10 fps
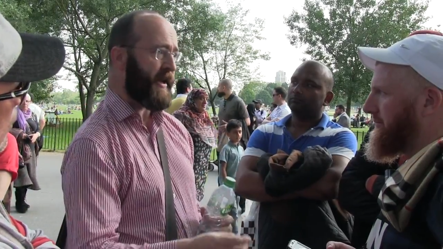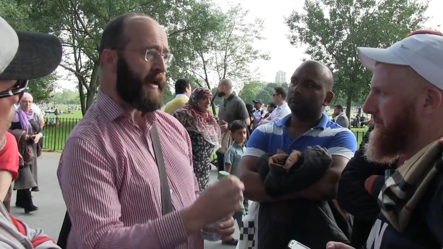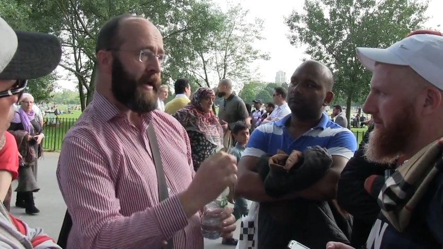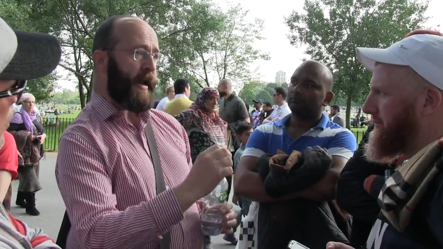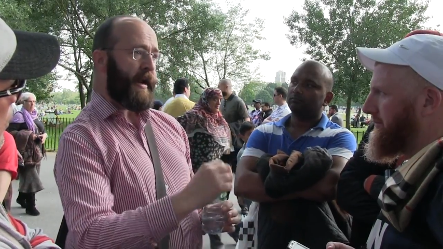
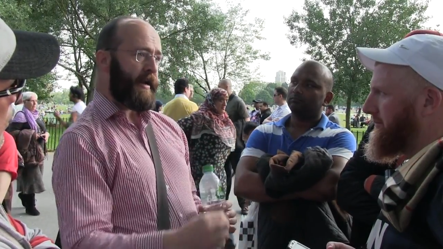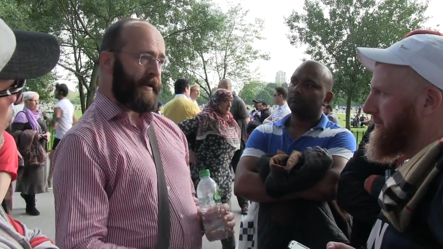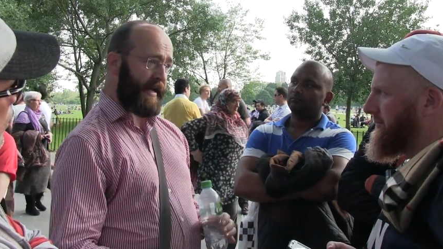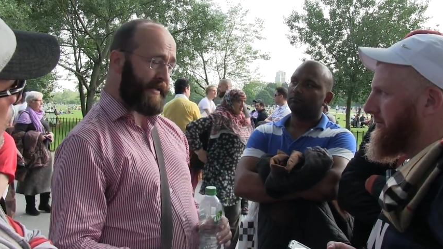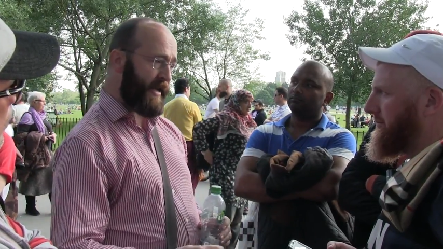
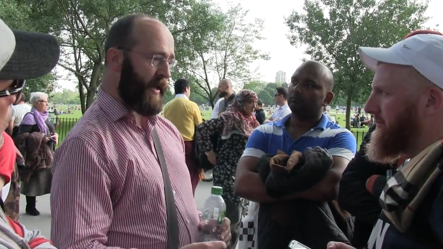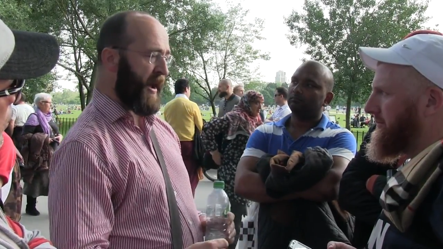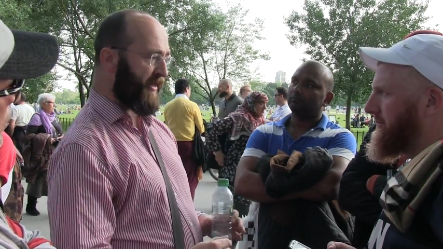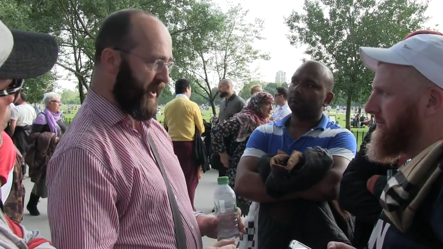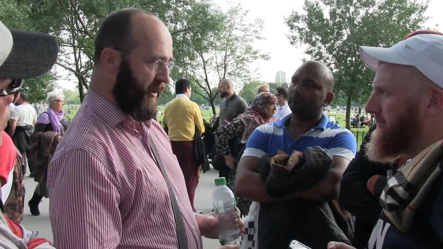Speaker 1: Let's say that
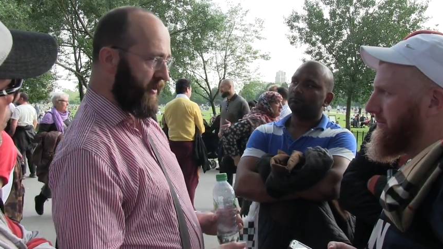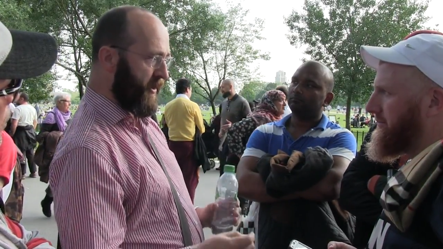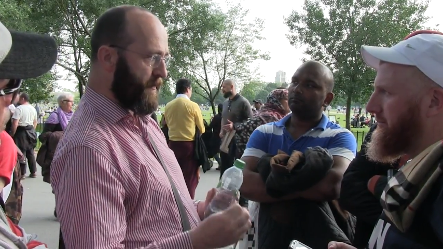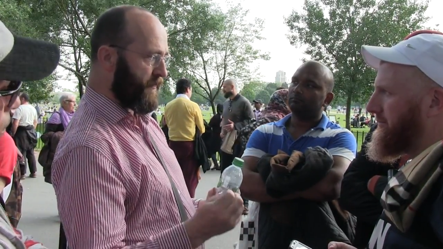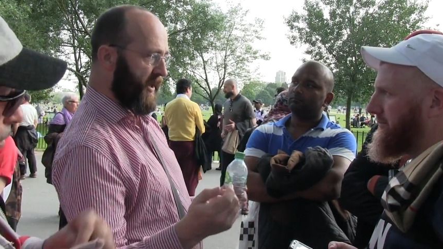Matthew
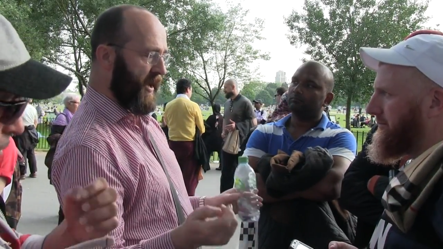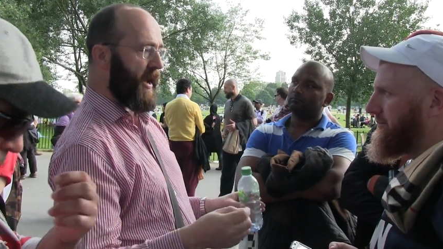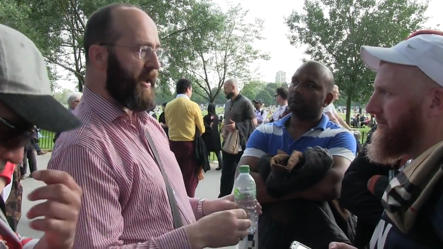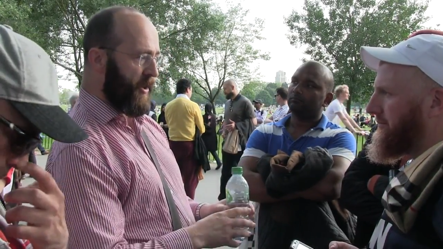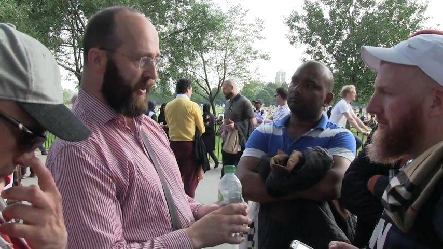
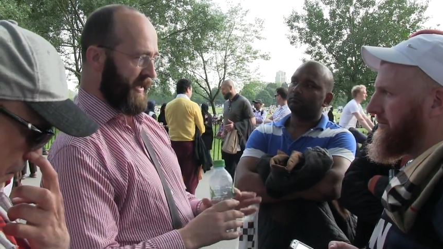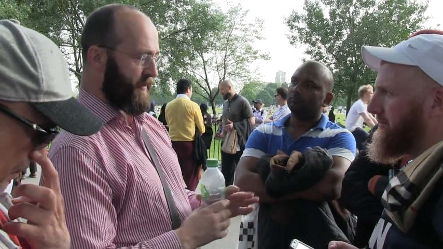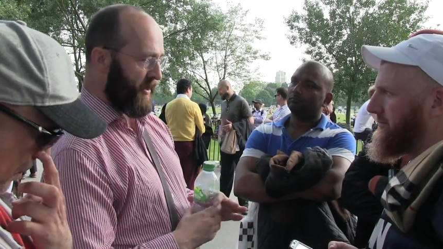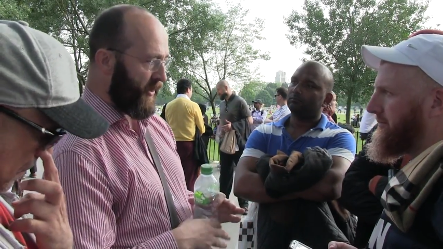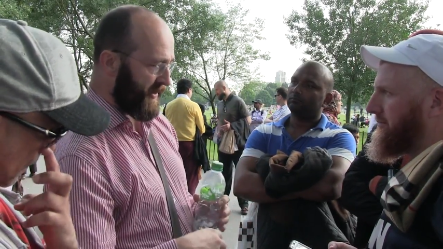looks
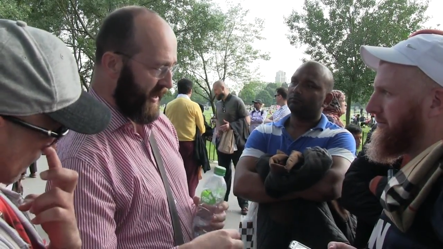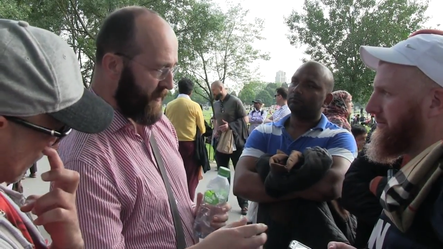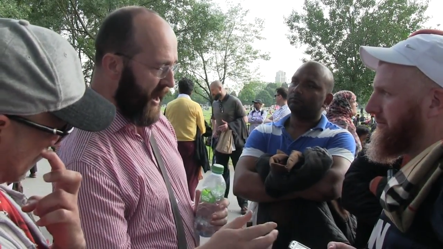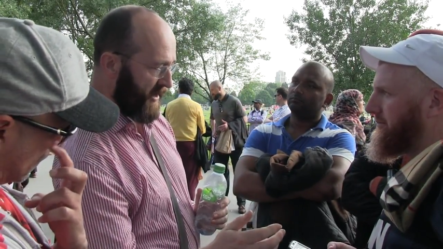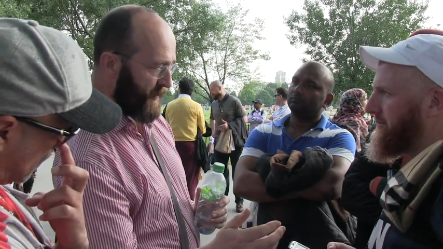at, looks
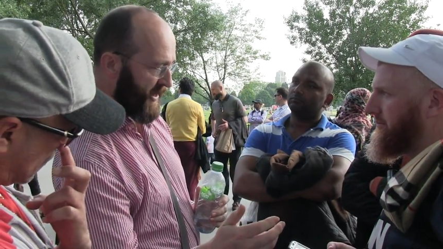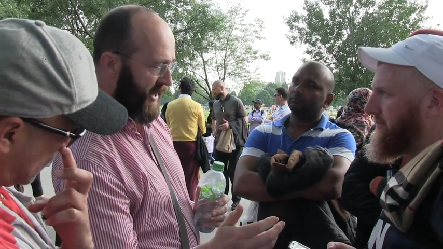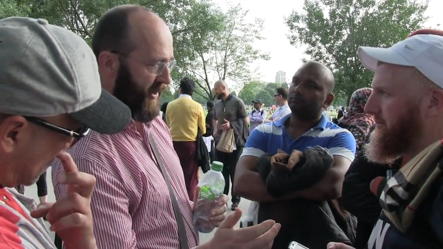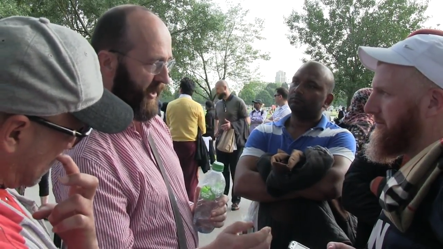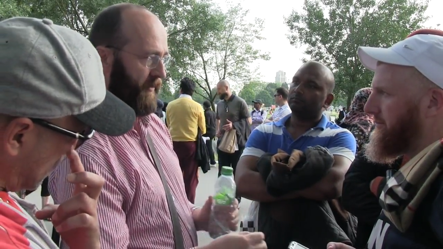at Mark's material
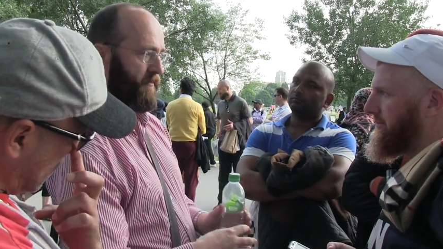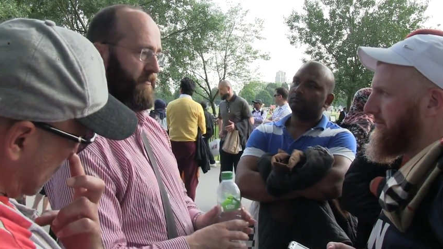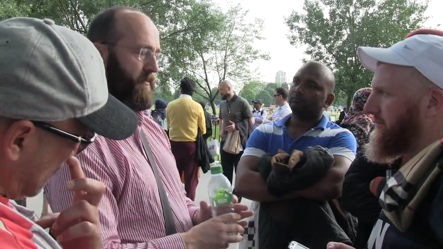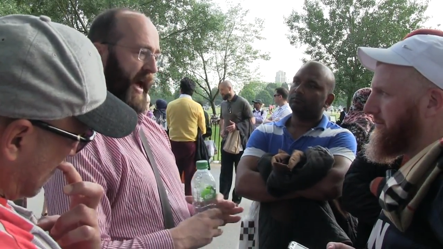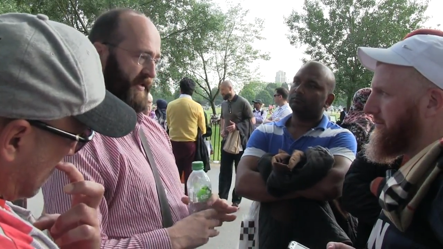material
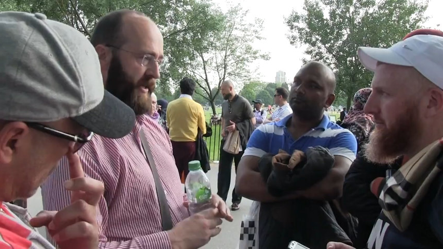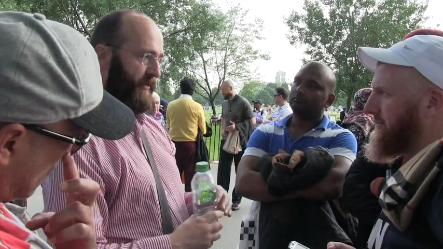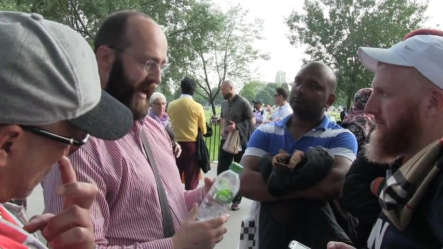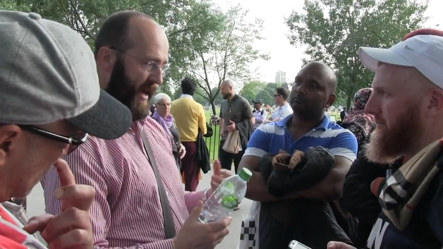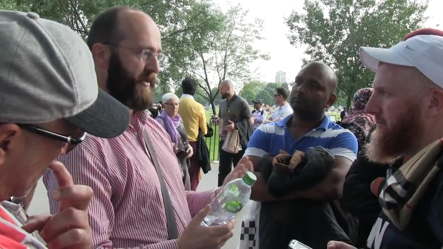as he's
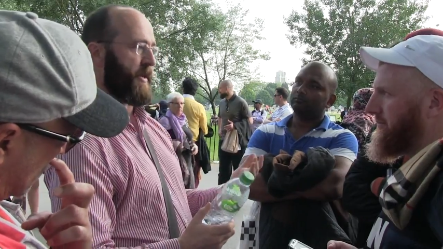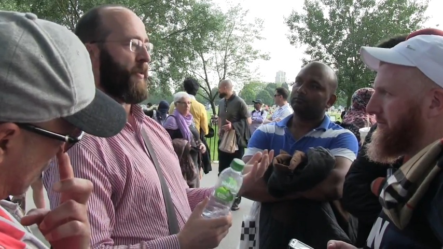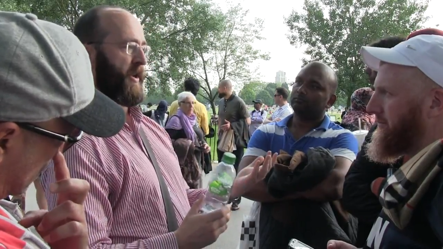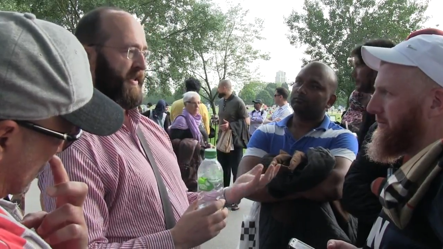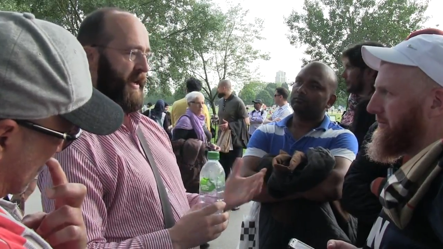recounting
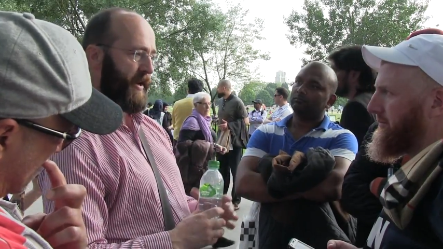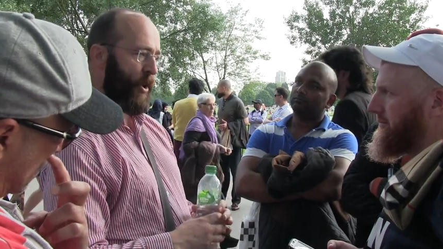what he's seen.